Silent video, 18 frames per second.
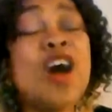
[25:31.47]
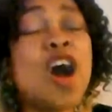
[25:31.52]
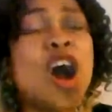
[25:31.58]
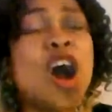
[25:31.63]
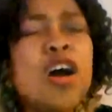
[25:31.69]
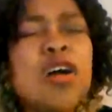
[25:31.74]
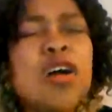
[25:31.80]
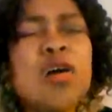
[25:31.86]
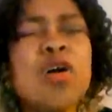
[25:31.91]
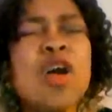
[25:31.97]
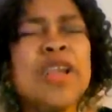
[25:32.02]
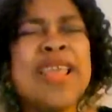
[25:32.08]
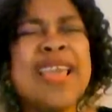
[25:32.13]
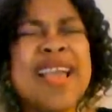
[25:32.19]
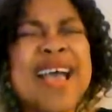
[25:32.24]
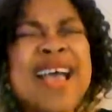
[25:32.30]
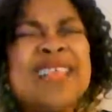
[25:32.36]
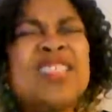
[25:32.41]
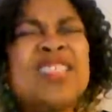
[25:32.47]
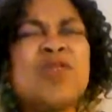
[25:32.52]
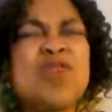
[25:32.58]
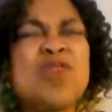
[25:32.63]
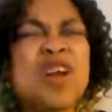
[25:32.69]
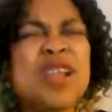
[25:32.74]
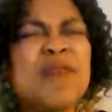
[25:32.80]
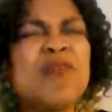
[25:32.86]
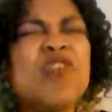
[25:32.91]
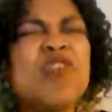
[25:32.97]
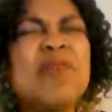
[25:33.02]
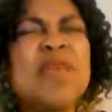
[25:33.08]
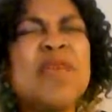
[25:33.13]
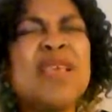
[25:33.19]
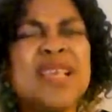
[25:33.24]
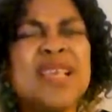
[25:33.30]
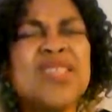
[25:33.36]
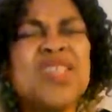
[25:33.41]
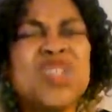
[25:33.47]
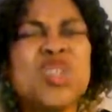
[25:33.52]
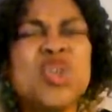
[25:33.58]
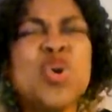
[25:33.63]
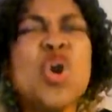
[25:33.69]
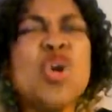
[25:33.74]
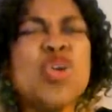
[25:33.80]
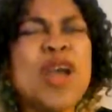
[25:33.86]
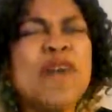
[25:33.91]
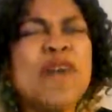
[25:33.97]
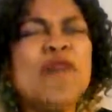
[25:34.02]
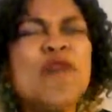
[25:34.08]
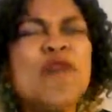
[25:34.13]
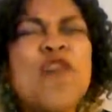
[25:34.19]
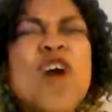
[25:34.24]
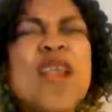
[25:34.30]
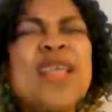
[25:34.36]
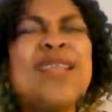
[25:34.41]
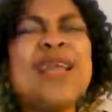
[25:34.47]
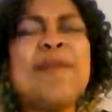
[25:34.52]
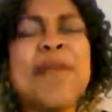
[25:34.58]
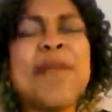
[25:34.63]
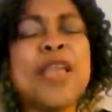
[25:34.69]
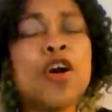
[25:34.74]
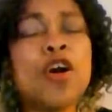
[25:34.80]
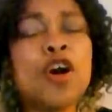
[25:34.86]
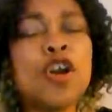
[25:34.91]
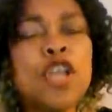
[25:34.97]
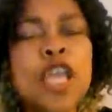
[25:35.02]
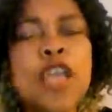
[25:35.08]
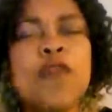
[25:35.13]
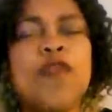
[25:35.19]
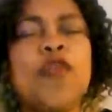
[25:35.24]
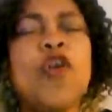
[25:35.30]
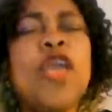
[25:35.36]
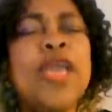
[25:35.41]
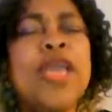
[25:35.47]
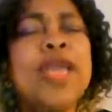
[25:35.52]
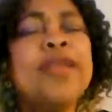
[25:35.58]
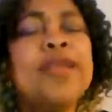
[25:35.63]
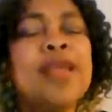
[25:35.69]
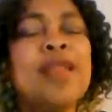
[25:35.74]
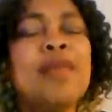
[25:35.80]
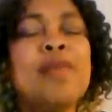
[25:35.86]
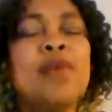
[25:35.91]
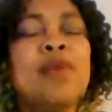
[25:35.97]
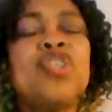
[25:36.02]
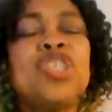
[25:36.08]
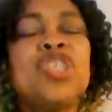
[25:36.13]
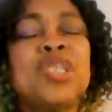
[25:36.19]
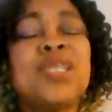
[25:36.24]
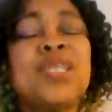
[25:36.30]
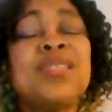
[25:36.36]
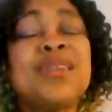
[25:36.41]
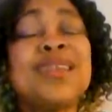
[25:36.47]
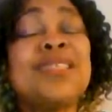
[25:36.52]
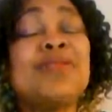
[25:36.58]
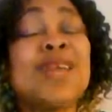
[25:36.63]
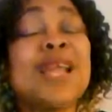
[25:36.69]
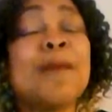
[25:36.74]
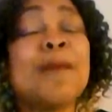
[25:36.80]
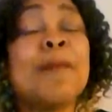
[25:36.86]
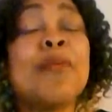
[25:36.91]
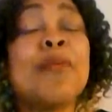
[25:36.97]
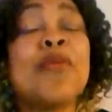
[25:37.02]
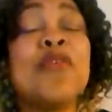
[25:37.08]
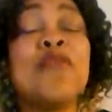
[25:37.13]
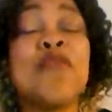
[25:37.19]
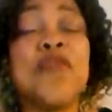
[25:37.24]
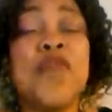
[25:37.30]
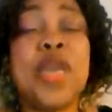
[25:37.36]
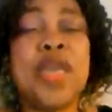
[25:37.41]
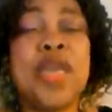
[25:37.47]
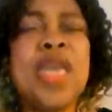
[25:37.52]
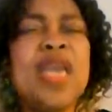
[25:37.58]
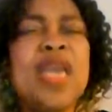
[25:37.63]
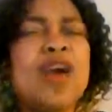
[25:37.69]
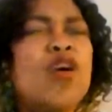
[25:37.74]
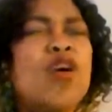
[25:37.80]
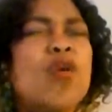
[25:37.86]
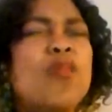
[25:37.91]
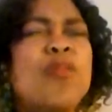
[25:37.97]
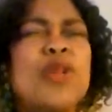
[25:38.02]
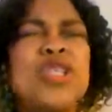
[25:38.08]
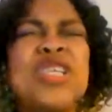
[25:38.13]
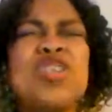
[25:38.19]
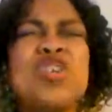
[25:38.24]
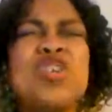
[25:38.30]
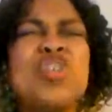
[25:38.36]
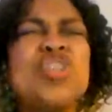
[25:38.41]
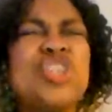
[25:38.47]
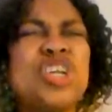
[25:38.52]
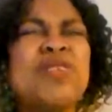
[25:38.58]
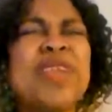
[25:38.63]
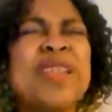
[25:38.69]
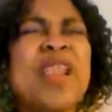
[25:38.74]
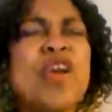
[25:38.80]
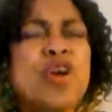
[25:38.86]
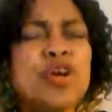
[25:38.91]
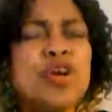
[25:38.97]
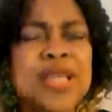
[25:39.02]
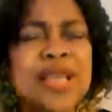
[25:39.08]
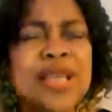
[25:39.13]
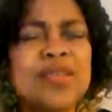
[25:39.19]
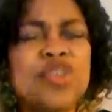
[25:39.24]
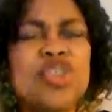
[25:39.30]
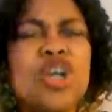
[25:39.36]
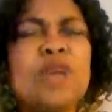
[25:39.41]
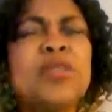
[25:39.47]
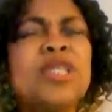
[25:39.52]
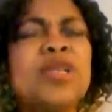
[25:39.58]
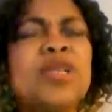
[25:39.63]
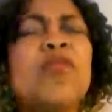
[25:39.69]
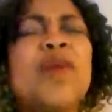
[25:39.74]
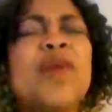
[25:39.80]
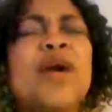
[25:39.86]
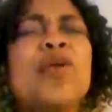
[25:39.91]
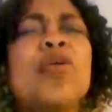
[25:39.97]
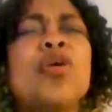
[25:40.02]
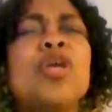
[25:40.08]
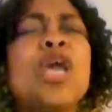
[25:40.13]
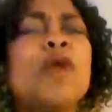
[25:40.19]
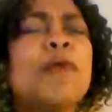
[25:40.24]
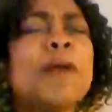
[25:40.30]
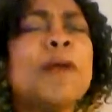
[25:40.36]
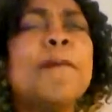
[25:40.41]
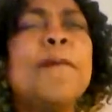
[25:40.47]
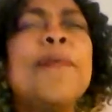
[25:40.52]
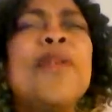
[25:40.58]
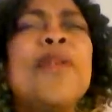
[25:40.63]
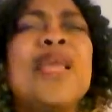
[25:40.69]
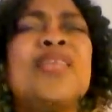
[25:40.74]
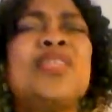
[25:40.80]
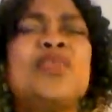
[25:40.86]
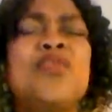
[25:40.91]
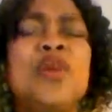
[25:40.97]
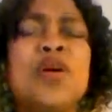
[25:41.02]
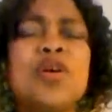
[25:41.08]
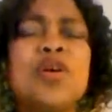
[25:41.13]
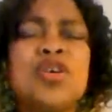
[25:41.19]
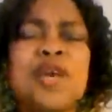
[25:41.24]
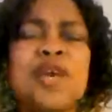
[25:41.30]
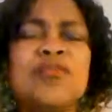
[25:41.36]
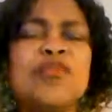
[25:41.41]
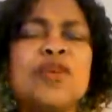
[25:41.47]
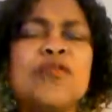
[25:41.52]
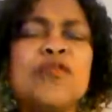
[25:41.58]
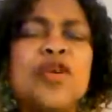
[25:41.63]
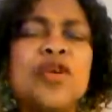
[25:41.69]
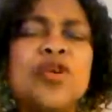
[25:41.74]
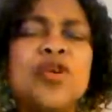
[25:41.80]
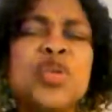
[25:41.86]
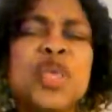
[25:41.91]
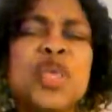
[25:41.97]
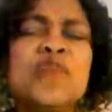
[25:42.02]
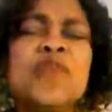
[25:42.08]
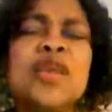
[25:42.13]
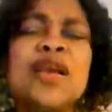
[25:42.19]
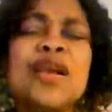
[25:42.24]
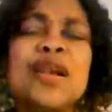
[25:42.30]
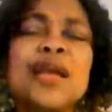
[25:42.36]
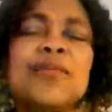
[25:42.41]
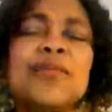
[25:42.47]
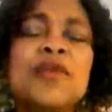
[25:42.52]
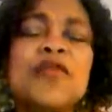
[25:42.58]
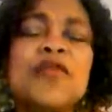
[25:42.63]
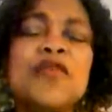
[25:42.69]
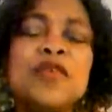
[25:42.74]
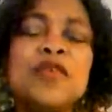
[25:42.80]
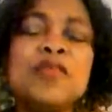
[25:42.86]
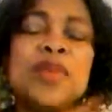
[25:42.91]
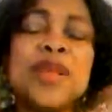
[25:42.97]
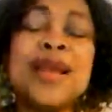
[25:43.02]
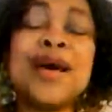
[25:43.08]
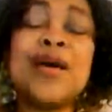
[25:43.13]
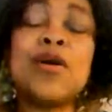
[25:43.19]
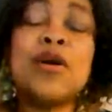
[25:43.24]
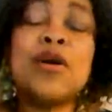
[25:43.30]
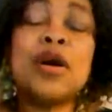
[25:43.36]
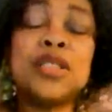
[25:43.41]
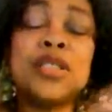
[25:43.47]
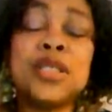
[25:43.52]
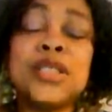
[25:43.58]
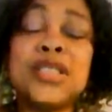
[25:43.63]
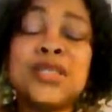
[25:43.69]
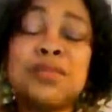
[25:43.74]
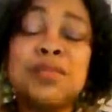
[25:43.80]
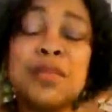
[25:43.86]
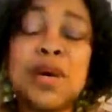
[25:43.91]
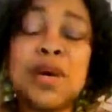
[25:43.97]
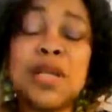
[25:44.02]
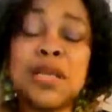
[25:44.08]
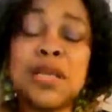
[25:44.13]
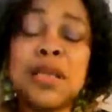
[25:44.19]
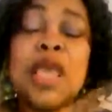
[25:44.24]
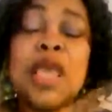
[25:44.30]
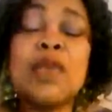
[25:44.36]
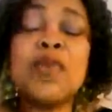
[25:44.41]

Oh, the hands of God have come against you. You are falling down by your own evil. In the name of Jesus Christ, Father, prevail. Oh, protect your children on your jobs, Jehovah God. We bless you for all you have done for us. We give you a clap of praise for being our God this morning.